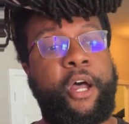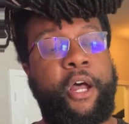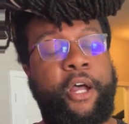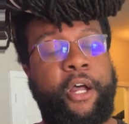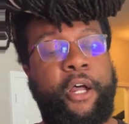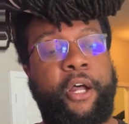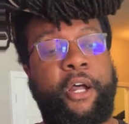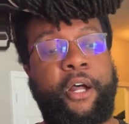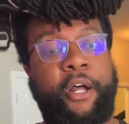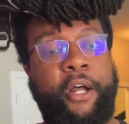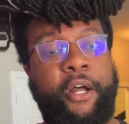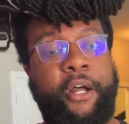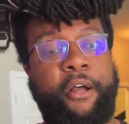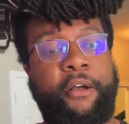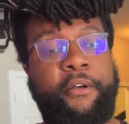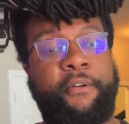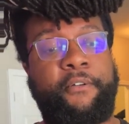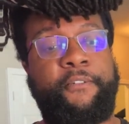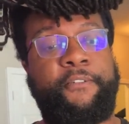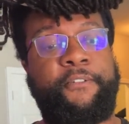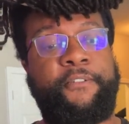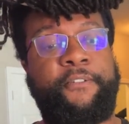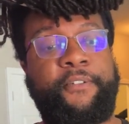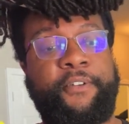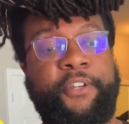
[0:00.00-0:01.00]

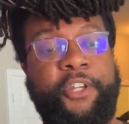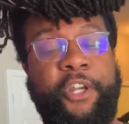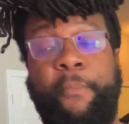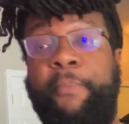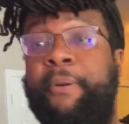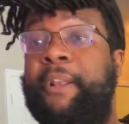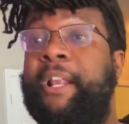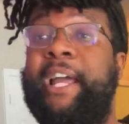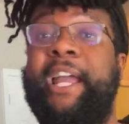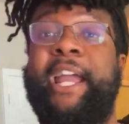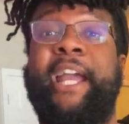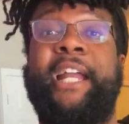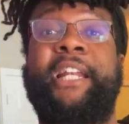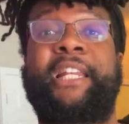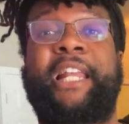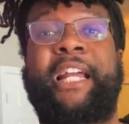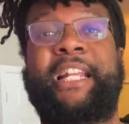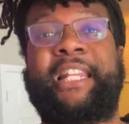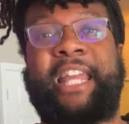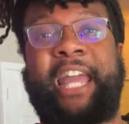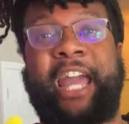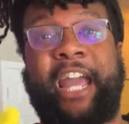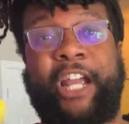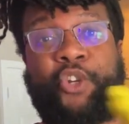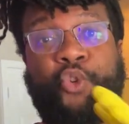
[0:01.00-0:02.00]
of your plant,
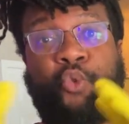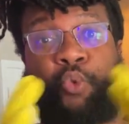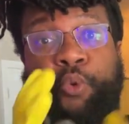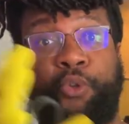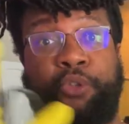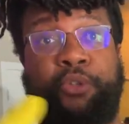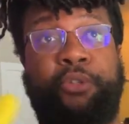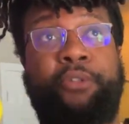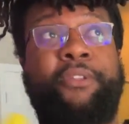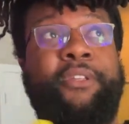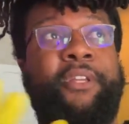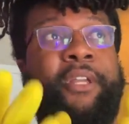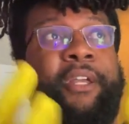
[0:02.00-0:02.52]
like the actual